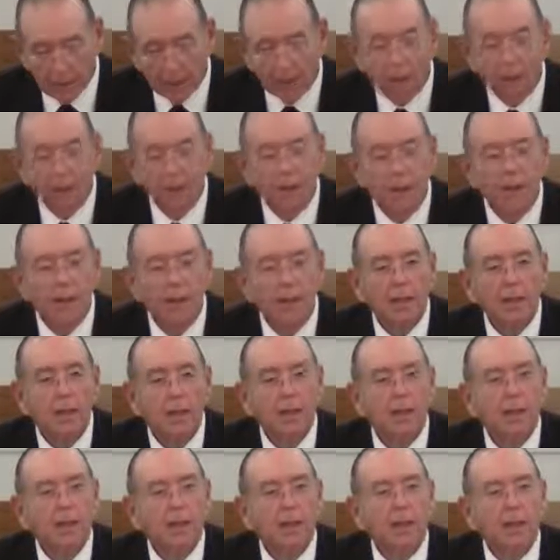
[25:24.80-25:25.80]

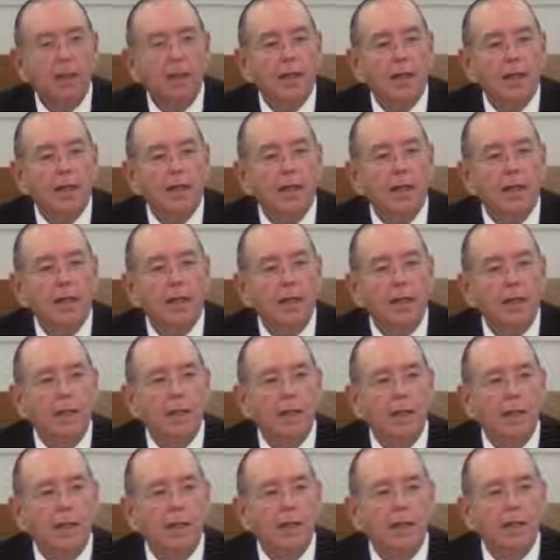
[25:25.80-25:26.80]
(silence)